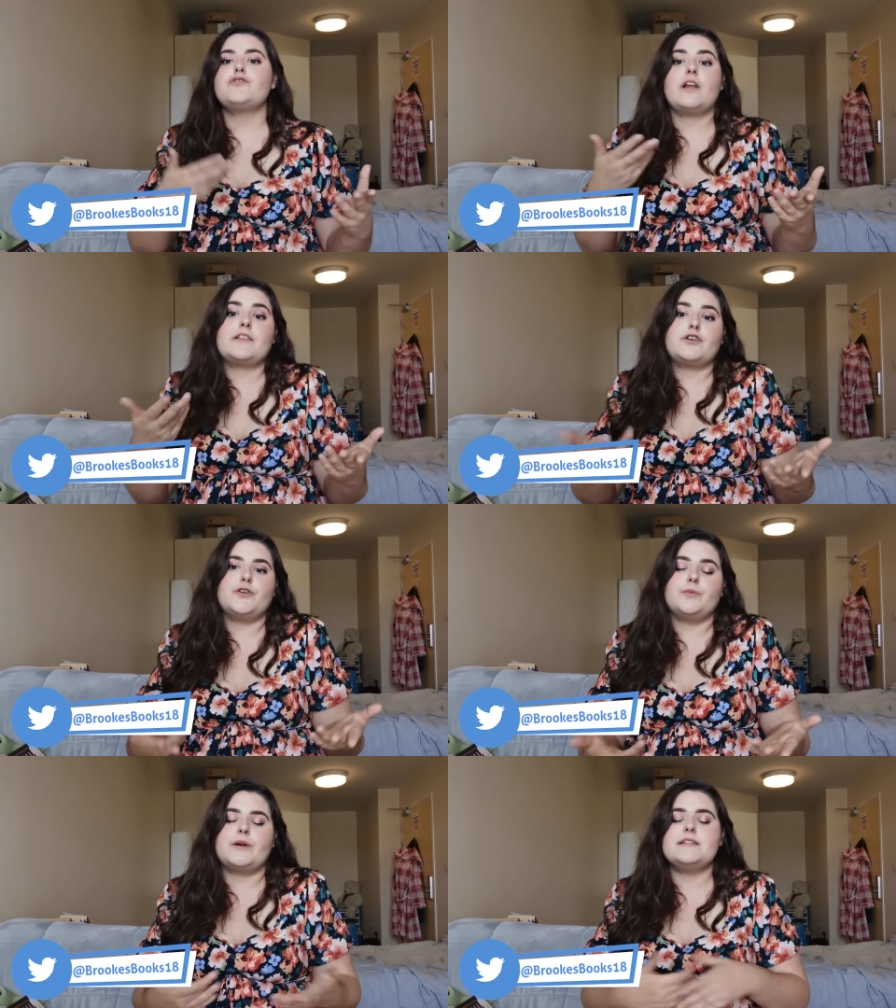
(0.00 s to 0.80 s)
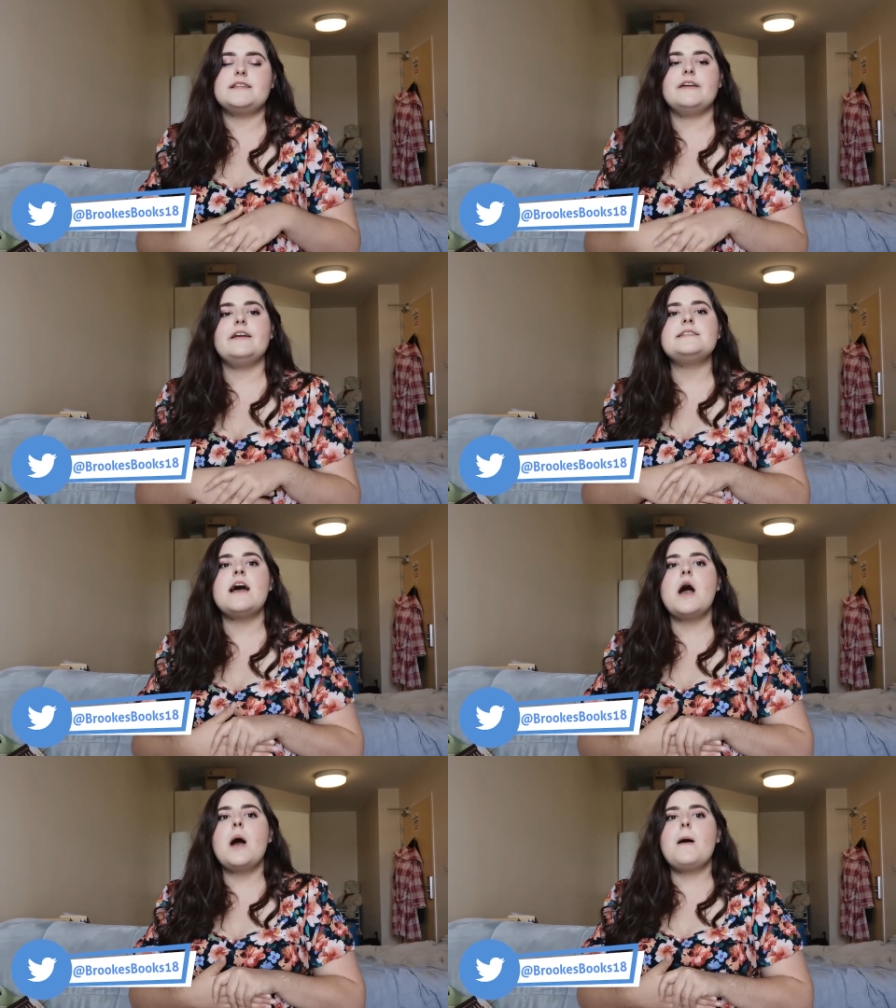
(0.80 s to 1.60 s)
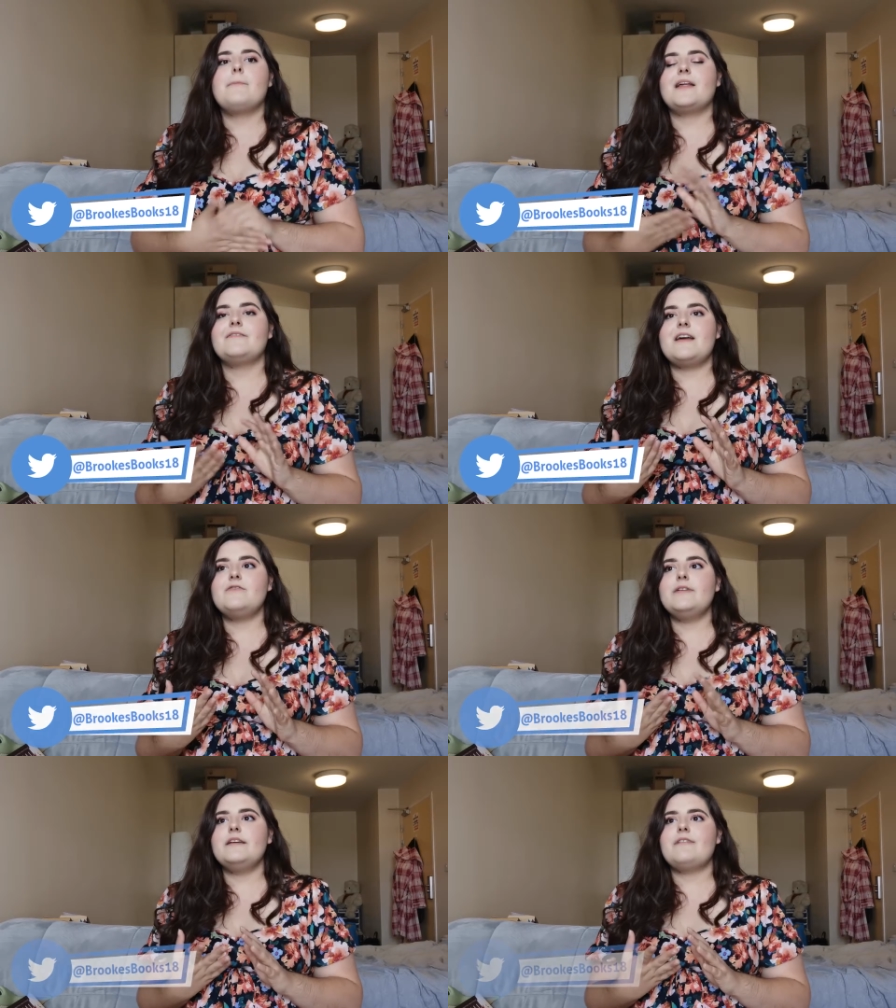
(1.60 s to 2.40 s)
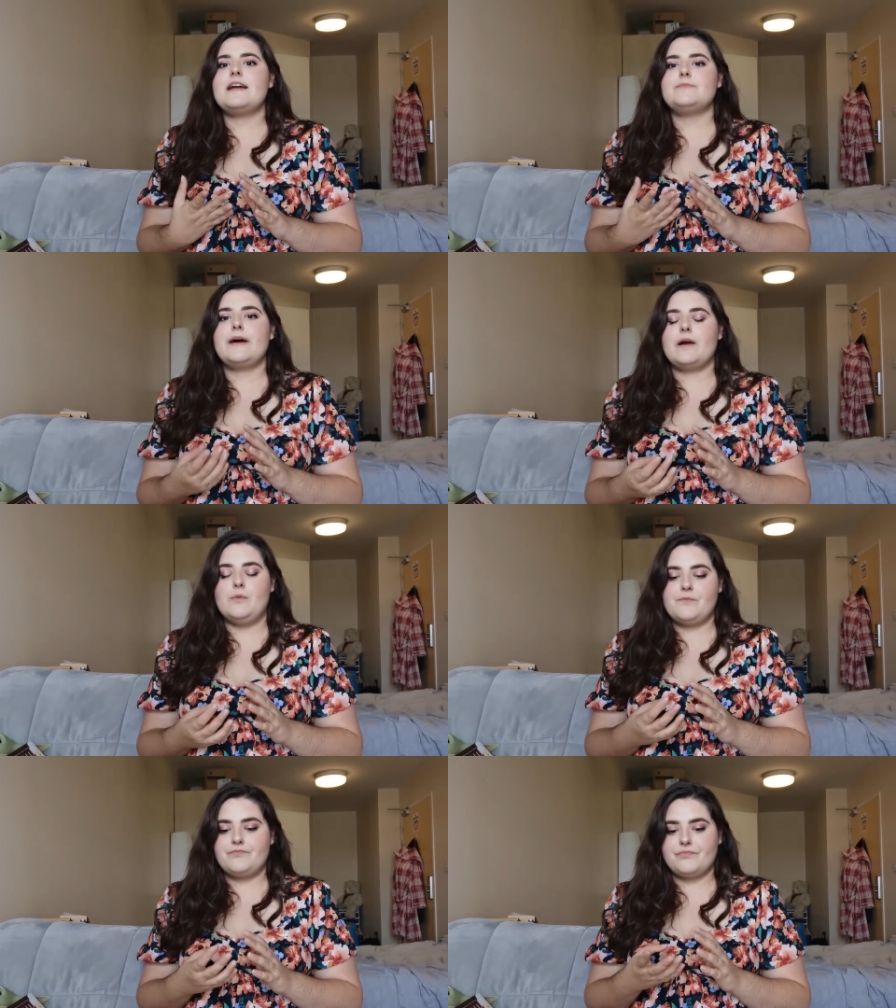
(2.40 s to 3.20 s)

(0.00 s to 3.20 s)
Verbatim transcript: so like the Cruel Prince series, but I've never really read about